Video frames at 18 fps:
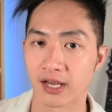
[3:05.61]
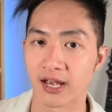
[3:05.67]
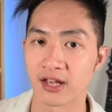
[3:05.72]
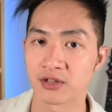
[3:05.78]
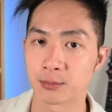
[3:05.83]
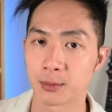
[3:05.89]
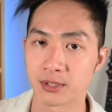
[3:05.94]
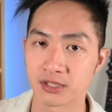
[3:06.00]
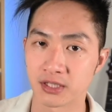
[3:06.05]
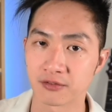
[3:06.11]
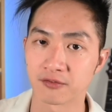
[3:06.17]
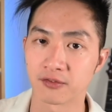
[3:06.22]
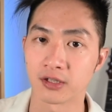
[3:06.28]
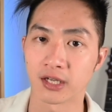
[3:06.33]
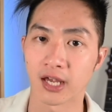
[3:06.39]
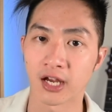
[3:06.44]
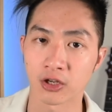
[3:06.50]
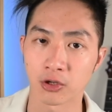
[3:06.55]
at
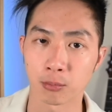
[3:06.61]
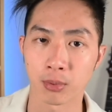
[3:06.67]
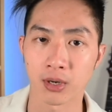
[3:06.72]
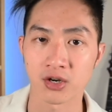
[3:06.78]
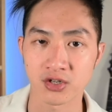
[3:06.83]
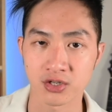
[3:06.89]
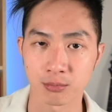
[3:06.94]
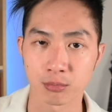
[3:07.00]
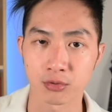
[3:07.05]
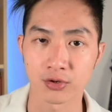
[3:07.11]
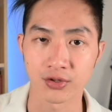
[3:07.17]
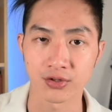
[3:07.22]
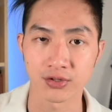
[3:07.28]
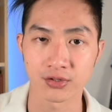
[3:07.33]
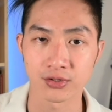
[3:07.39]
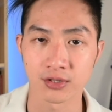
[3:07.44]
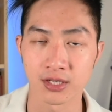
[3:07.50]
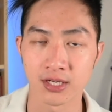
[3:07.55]
specific acupuncture
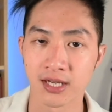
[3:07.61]
points.